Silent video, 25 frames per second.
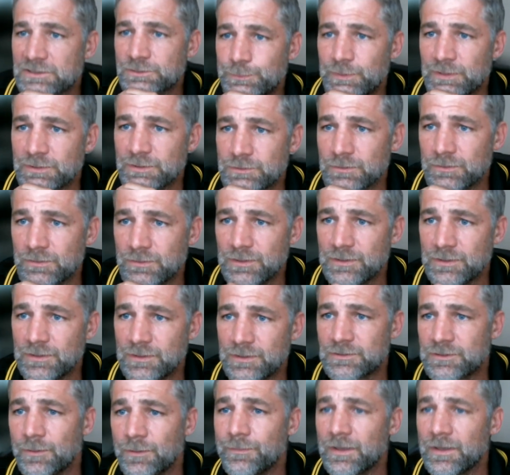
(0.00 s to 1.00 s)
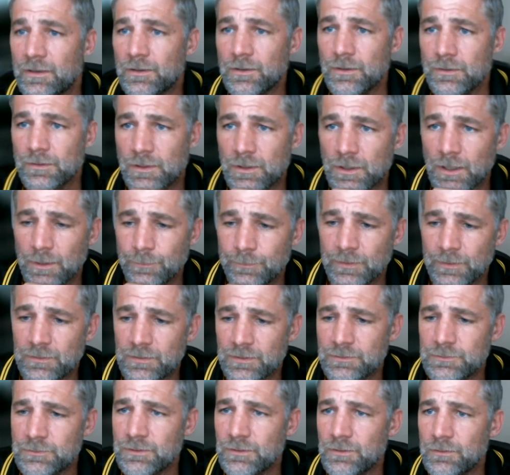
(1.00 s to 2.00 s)
specialty is something called
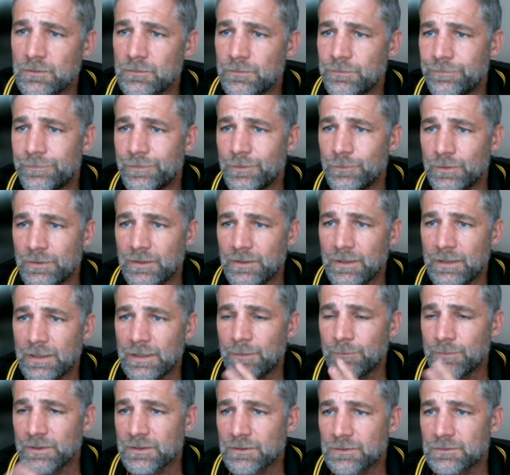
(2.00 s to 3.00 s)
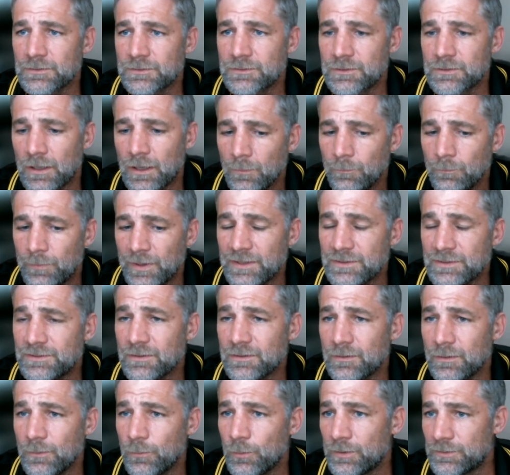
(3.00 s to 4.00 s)
computational fluid dynamics.
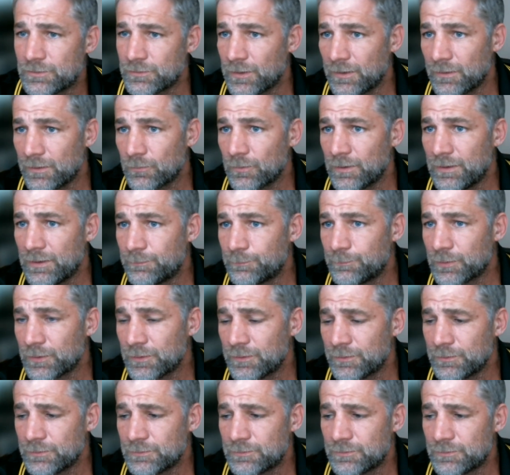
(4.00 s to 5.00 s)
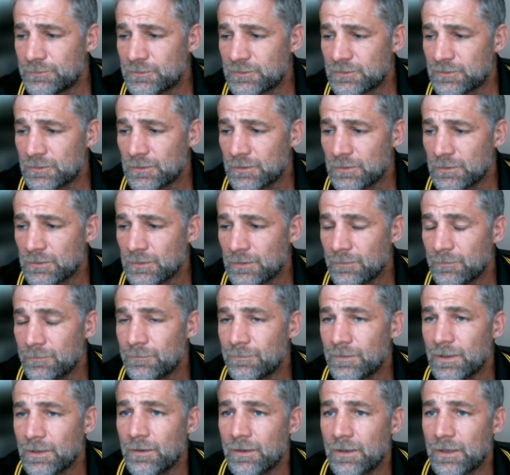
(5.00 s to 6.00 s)
Basically, we try to reproduce
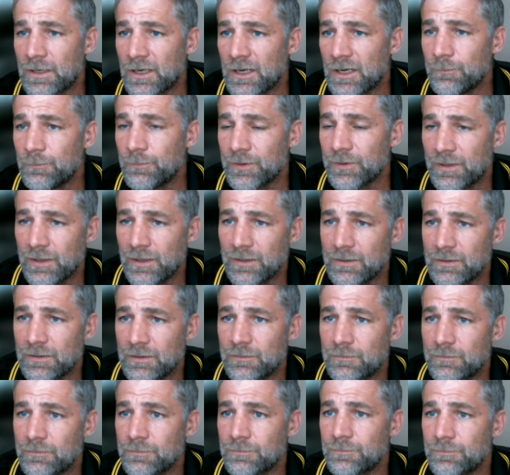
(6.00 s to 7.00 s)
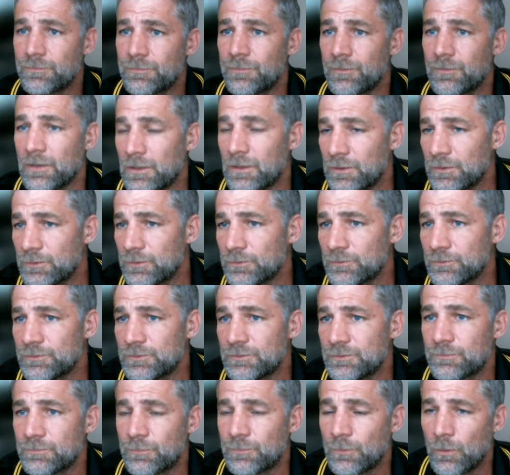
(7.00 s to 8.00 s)
very complicated
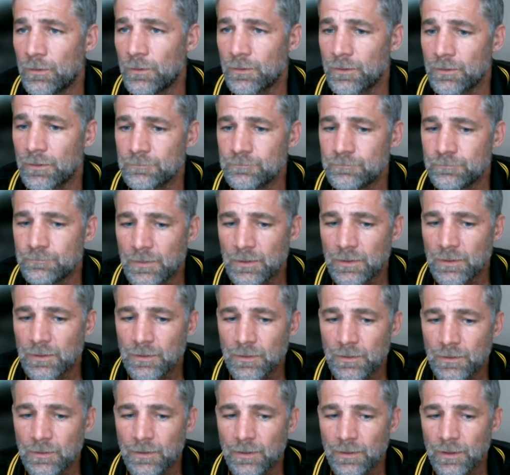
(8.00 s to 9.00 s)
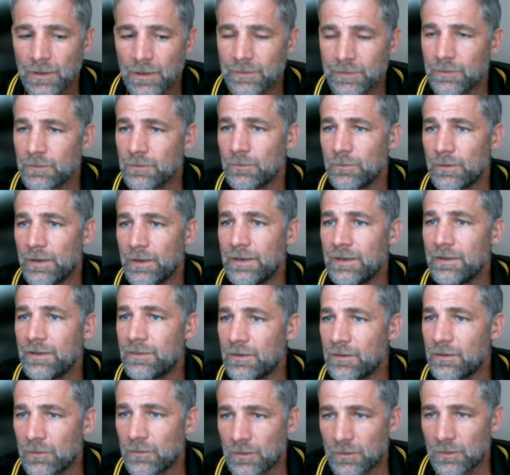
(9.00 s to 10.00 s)
flows for, I don't know,
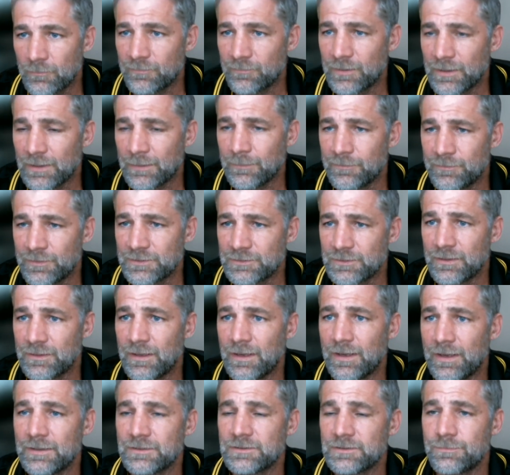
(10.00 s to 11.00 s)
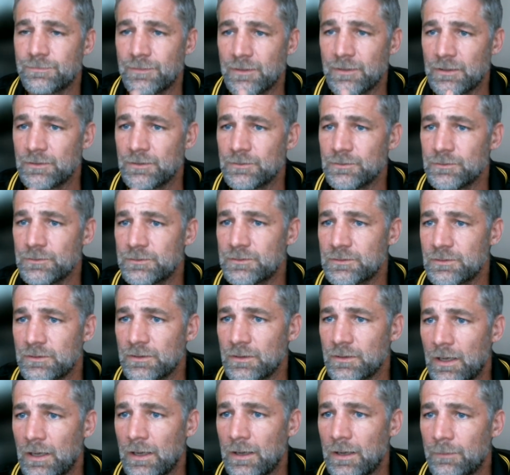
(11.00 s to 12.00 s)
anything you can envision that has flows.
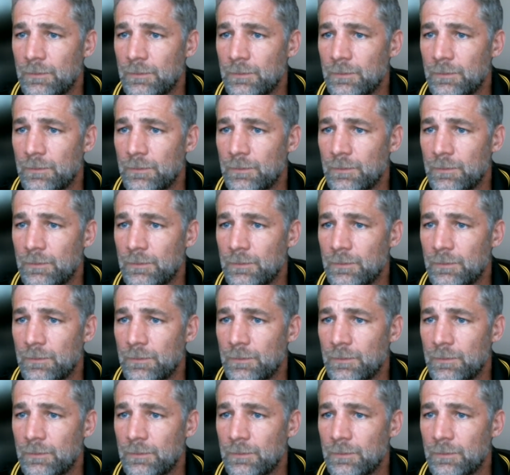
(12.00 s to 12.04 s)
